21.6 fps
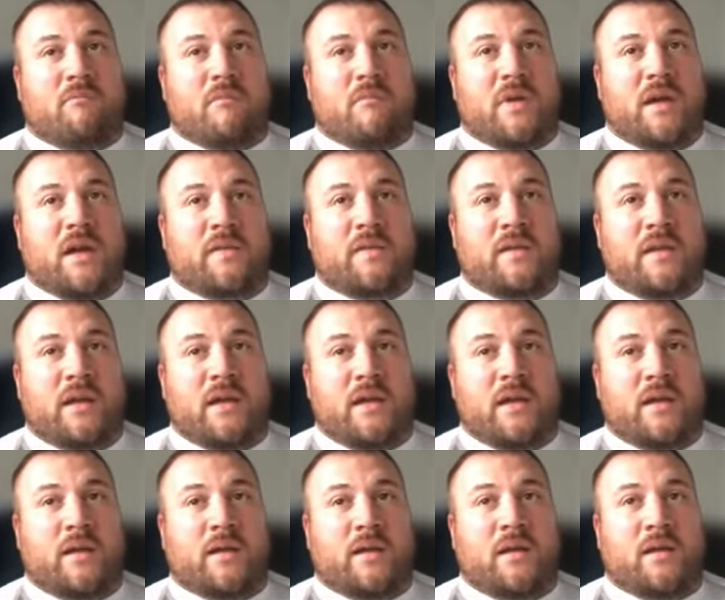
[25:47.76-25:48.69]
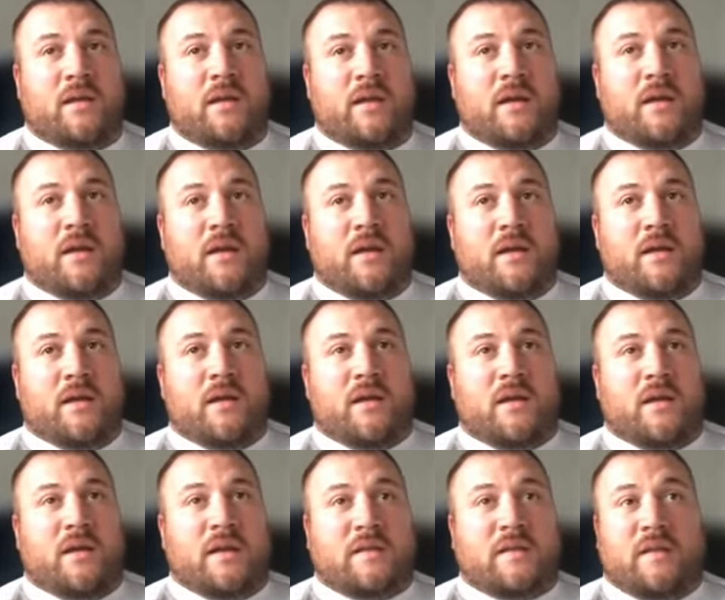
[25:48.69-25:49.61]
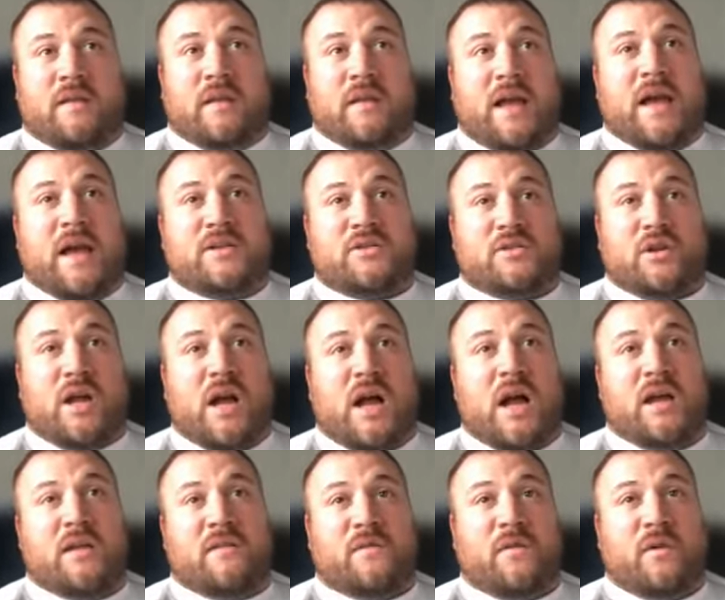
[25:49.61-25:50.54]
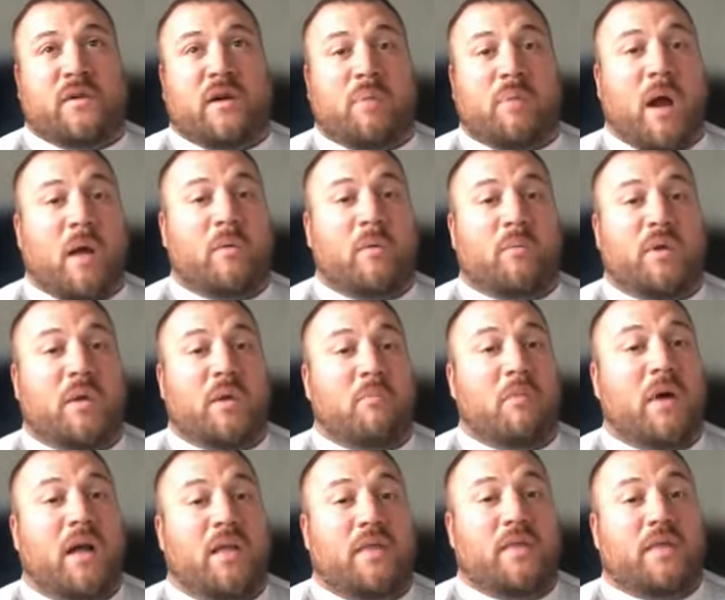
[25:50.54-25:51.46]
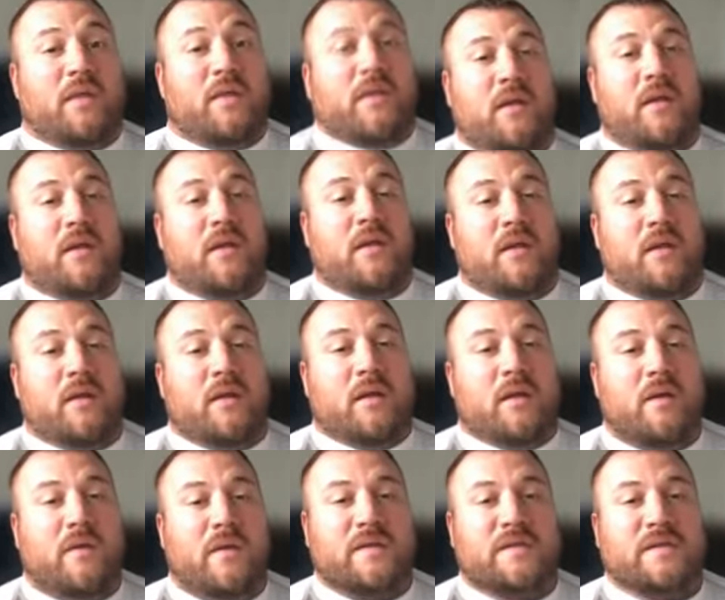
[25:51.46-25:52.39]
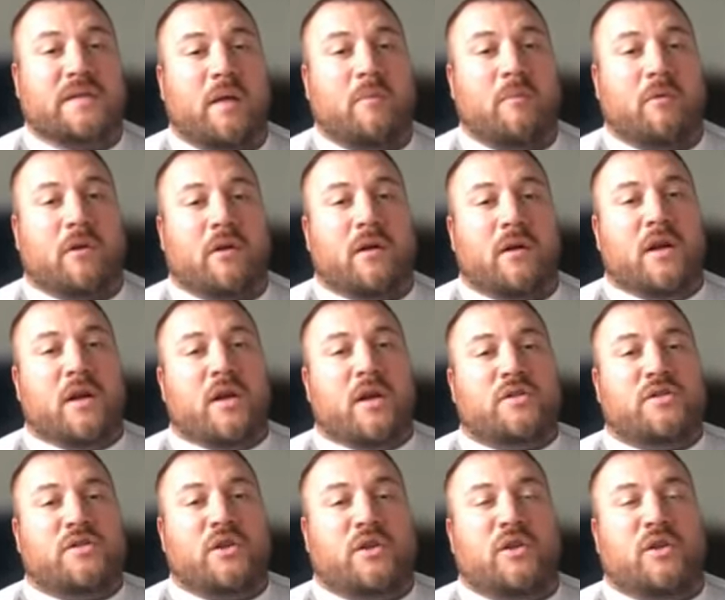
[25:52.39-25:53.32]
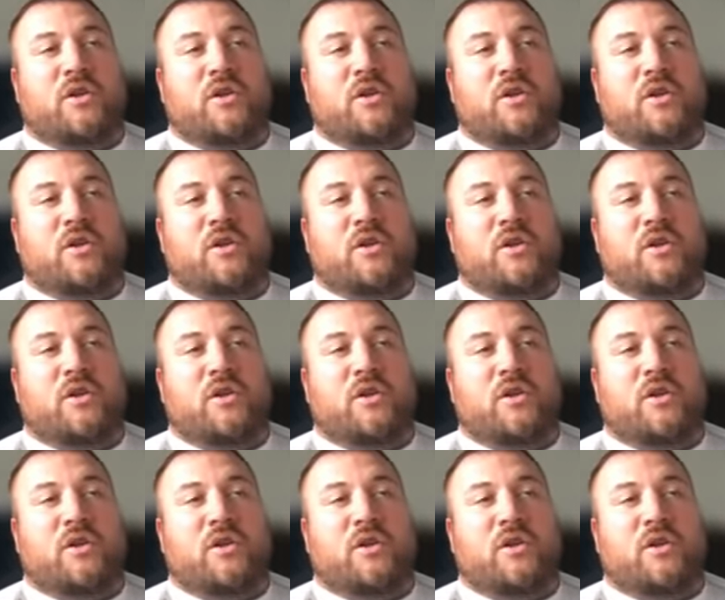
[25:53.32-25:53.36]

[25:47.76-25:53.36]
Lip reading: And then the guys are gone for probably a month in the summer. So